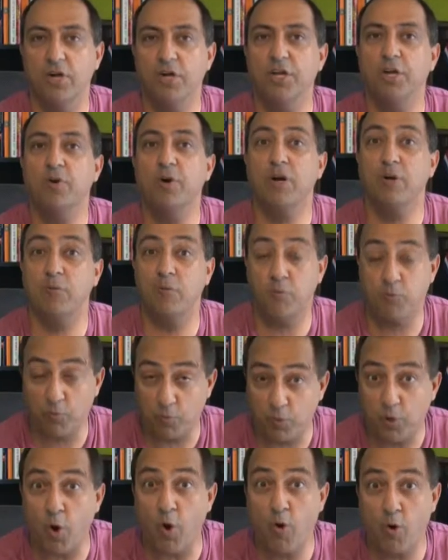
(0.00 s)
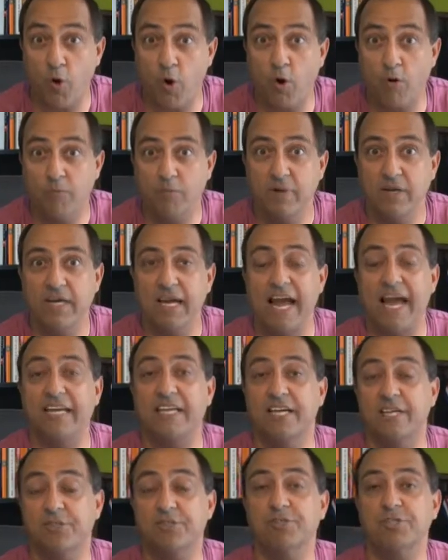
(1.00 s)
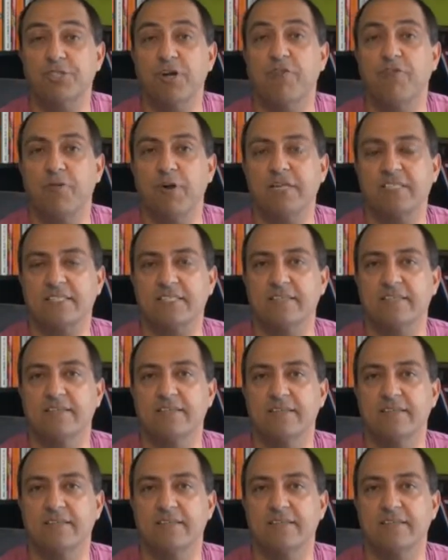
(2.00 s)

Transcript: you're going to go home and get yourself rested.